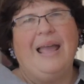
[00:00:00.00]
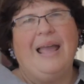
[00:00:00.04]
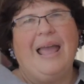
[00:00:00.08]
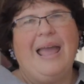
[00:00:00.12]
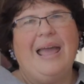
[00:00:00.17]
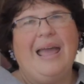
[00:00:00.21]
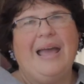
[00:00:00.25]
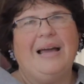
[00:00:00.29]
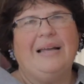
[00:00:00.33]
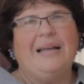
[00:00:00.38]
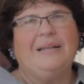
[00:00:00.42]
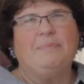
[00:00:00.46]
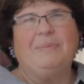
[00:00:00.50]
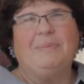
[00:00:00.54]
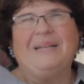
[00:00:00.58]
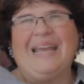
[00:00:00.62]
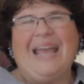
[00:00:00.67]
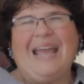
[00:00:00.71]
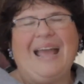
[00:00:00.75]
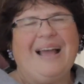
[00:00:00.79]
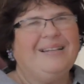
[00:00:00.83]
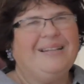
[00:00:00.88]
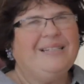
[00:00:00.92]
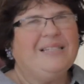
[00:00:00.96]
And but he
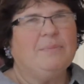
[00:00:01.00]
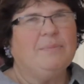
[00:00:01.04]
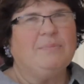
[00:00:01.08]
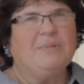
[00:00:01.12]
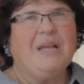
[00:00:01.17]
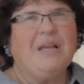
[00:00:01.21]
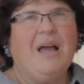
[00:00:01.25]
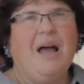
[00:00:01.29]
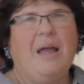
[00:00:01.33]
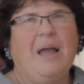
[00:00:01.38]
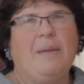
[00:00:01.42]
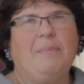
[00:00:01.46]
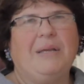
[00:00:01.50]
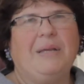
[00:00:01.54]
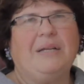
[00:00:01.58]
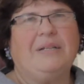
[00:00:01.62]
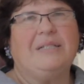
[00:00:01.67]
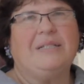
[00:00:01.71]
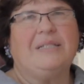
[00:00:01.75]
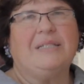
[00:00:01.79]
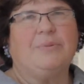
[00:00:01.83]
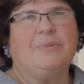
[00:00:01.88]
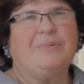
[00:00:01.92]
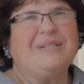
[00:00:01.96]
had some time
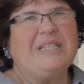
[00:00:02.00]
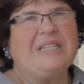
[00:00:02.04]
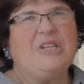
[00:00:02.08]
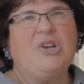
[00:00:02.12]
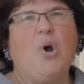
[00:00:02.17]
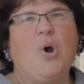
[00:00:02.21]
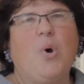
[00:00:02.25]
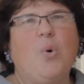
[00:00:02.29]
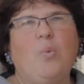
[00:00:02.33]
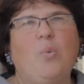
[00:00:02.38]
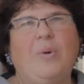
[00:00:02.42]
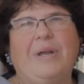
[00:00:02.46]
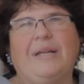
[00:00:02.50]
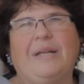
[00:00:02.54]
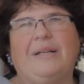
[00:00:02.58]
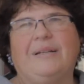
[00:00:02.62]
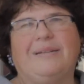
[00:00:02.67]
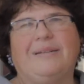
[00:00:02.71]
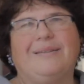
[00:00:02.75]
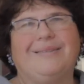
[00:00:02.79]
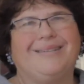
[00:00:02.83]
because there was no wind.